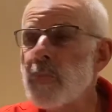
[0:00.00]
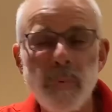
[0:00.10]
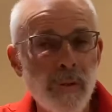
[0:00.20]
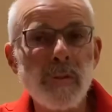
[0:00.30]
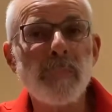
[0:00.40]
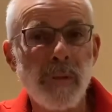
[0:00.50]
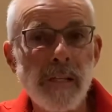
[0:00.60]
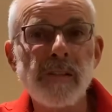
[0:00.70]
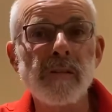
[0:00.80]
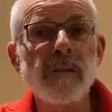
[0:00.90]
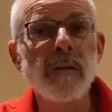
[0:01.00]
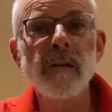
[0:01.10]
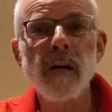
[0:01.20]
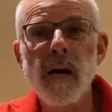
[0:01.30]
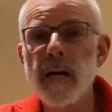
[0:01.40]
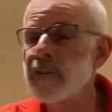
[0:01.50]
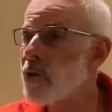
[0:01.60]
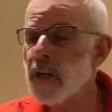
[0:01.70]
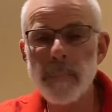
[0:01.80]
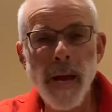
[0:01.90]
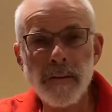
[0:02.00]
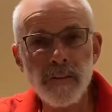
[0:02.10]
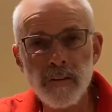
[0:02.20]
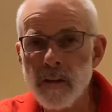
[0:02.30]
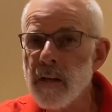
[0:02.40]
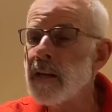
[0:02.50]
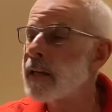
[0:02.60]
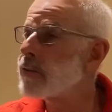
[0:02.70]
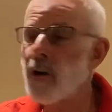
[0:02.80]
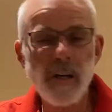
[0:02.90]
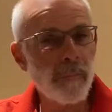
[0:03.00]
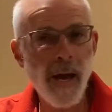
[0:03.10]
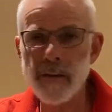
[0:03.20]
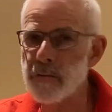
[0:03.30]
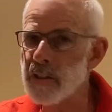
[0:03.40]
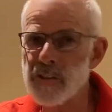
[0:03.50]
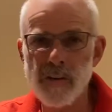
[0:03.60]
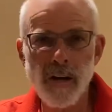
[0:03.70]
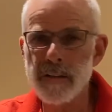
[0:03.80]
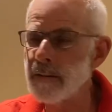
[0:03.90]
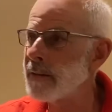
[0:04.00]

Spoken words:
into place dark matter. And dark matter is not